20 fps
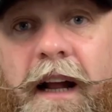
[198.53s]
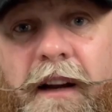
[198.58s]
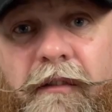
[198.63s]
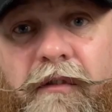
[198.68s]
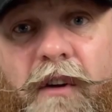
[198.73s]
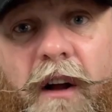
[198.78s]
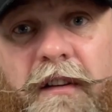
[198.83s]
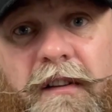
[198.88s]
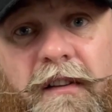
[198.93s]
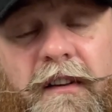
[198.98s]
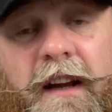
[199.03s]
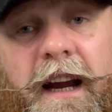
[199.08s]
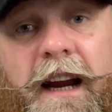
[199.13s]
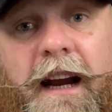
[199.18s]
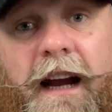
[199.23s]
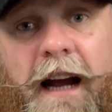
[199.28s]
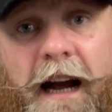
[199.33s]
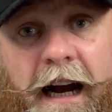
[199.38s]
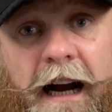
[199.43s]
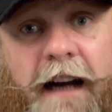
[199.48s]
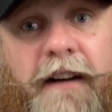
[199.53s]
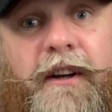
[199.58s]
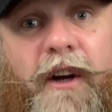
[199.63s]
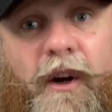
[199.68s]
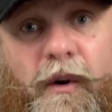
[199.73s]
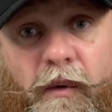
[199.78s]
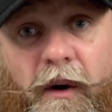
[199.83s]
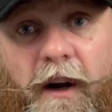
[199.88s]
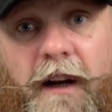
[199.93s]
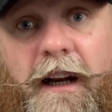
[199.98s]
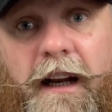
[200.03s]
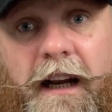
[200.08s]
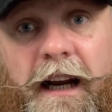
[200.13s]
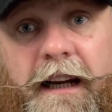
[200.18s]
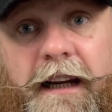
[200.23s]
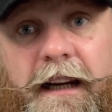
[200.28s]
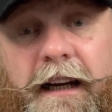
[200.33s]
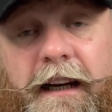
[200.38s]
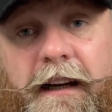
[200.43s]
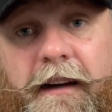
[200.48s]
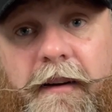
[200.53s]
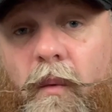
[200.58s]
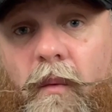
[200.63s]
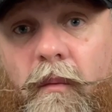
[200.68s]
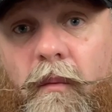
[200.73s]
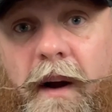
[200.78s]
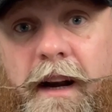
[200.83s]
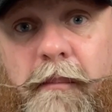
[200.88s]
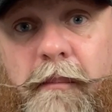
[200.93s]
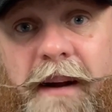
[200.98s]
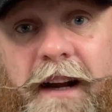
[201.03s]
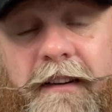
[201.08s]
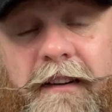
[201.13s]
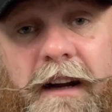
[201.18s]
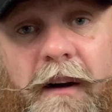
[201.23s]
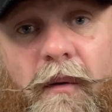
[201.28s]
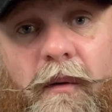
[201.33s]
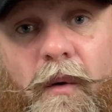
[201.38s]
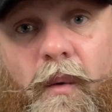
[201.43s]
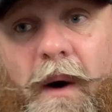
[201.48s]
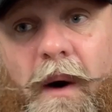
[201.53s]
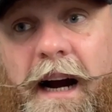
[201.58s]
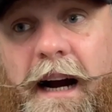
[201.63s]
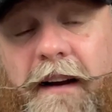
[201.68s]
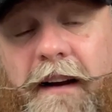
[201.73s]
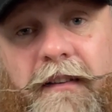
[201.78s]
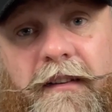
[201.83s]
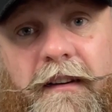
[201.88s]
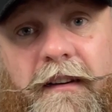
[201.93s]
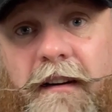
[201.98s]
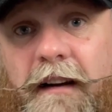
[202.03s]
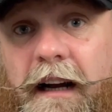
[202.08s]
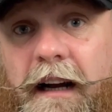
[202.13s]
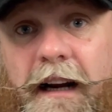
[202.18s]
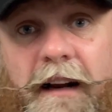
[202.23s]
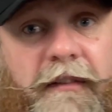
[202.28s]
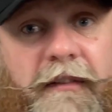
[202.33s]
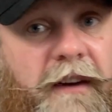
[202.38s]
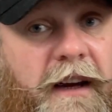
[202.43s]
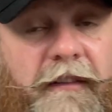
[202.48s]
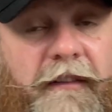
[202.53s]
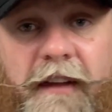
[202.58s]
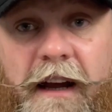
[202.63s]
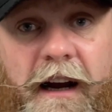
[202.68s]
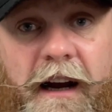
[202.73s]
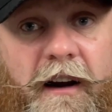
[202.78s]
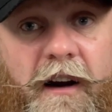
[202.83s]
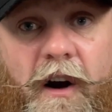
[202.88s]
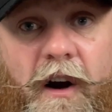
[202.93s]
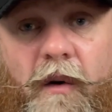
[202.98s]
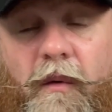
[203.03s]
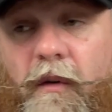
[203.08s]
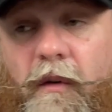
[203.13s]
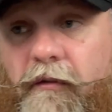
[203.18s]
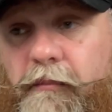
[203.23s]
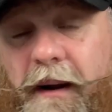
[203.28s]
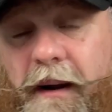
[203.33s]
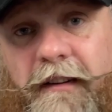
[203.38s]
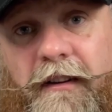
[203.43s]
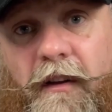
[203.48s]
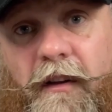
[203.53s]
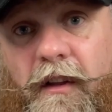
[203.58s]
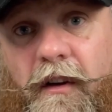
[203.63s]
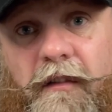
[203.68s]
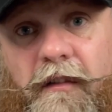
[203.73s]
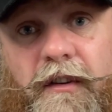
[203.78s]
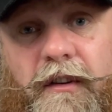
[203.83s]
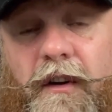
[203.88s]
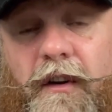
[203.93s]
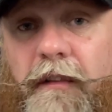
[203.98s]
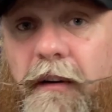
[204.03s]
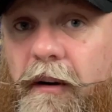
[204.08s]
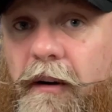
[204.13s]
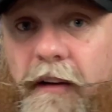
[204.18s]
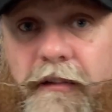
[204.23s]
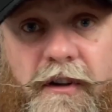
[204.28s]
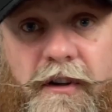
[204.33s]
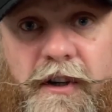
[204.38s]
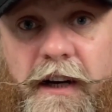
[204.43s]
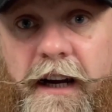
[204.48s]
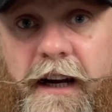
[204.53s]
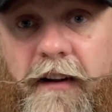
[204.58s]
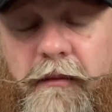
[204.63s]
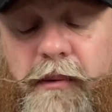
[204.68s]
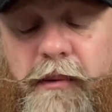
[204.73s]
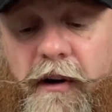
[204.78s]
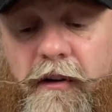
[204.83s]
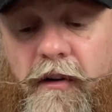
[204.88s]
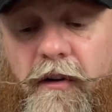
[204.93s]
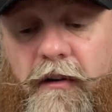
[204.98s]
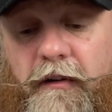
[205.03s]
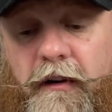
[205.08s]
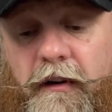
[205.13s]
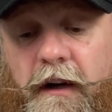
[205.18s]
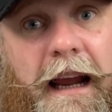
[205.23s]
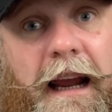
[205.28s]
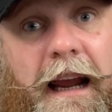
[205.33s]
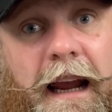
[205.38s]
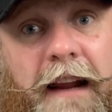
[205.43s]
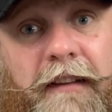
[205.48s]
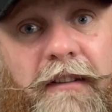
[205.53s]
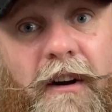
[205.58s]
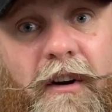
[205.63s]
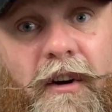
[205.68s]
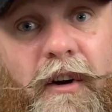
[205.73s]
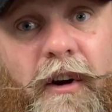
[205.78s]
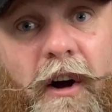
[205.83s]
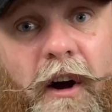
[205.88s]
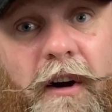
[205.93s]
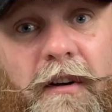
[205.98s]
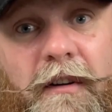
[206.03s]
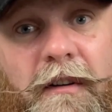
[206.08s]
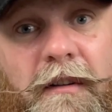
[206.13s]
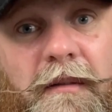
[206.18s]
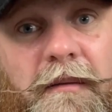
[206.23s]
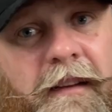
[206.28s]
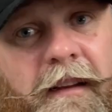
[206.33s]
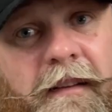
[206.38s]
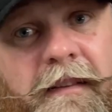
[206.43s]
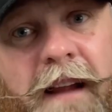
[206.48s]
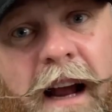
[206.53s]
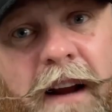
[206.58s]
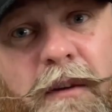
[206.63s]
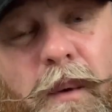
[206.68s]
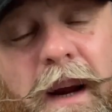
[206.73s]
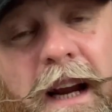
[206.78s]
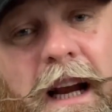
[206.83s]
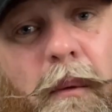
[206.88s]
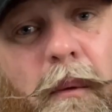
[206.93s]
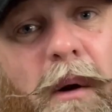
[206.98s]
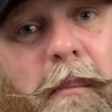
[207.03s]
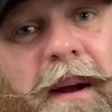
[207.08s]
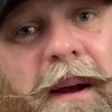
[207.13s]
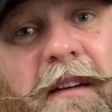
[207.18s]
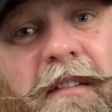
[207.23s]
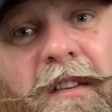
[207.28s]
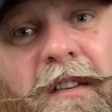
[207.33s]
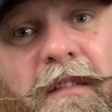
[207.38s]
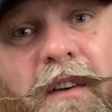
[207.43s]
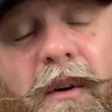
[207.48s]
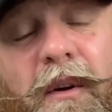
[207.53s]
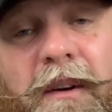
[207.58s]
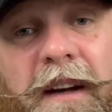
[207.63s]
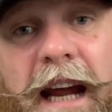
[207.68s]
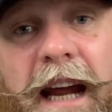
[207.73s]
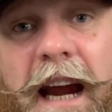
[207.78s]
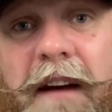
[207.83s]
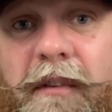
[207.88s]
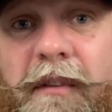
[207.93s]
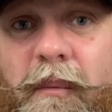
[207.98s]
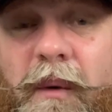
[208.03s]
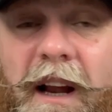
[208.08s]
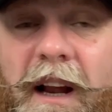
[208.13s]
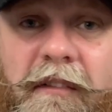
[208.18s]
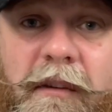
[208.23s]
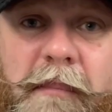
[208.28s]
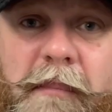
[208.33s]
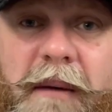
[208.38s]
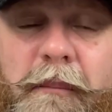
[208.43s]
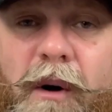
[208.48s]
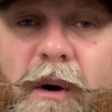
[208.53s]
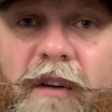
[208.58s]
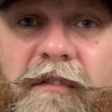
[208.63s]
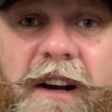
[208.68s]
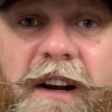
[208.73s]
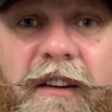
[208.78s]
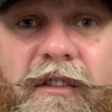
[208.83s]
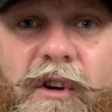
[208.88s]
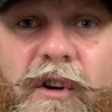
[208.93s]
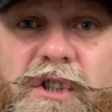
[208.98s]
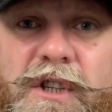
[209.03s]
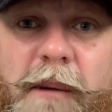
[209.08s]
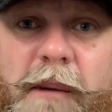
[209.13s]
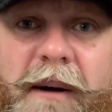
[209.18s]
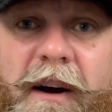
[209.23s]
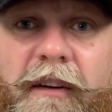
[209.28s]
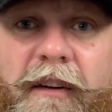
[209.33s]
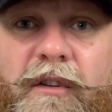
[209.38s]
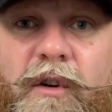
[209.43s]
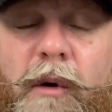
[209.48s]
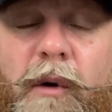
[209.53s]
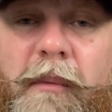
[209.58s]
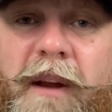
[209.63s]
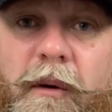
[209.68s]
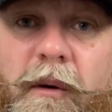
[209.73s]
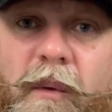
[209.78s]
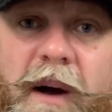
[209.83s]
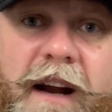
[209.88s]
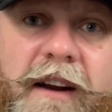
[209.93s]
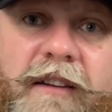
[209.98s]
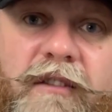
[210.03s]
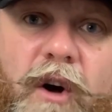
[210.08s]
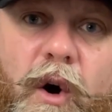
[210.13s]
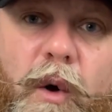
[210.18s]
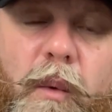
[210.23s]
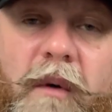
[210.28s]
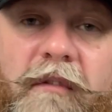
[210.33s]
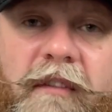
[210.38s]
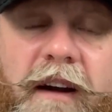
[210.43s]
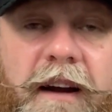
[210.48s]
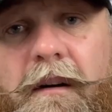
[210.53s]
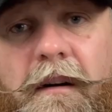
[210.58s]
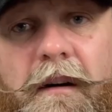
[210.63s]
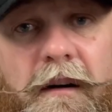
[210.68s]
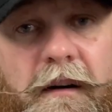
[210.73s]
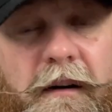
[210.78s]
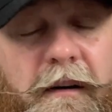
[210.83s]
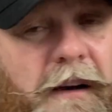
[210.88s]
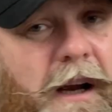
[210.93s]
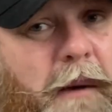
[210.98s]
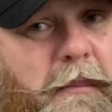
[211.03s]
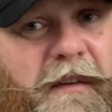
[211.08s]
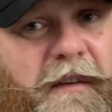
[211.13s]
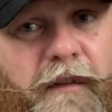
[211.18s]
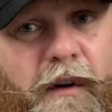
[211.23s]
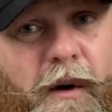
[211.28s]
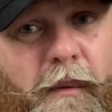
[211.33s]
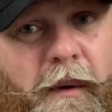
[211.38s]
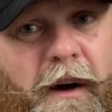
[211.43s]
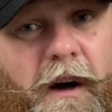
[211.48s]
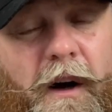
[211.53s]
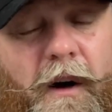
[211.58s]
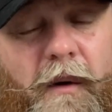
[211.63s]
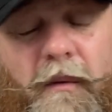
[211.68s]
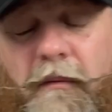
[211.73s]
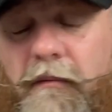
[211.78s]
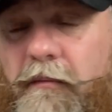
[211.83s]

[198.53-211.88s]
I've got to say I do really like it. When he brings out the wax, I'll have to give that a go. When he brings out the other stuff, I'm going to have to try his products. It's a good oil. Next week I will be interviewing Dave and we'll have a bit more of a discussion about his company and where he's going with it. Now before we go,